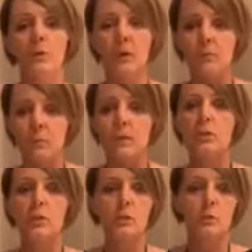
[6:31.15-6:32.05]
We have to make
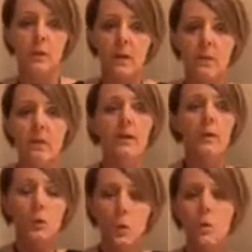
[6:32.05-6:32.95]
sure that we have,
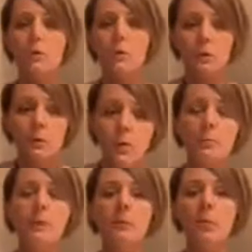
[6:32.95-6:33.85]
you know, new
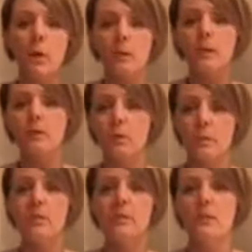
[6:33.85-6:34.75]
people coming into the
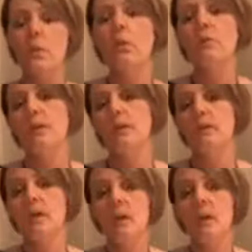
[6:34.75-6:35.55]
business and all of that,